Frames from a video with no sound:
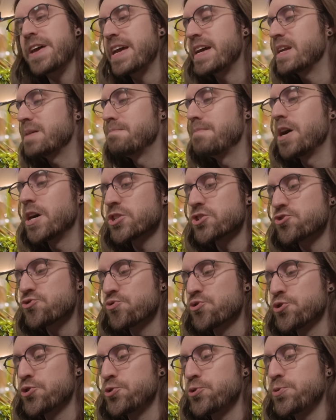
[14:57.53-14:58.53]
fan of
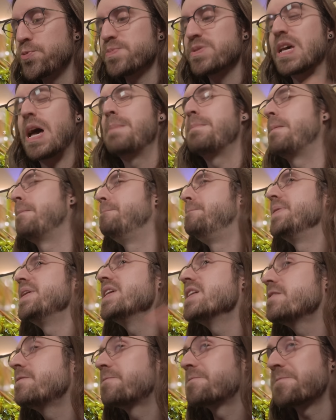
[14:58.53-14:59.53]
mushrooms. I'm a
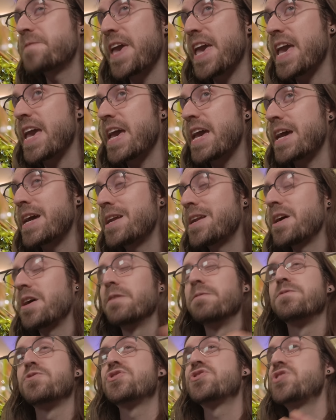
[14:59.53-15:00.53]
big
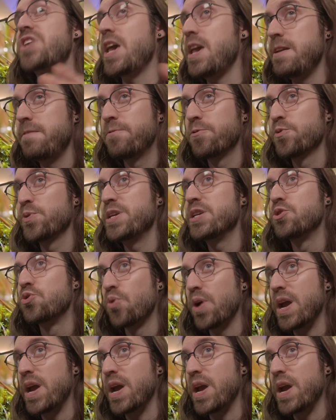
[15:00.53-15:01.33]
fan of savory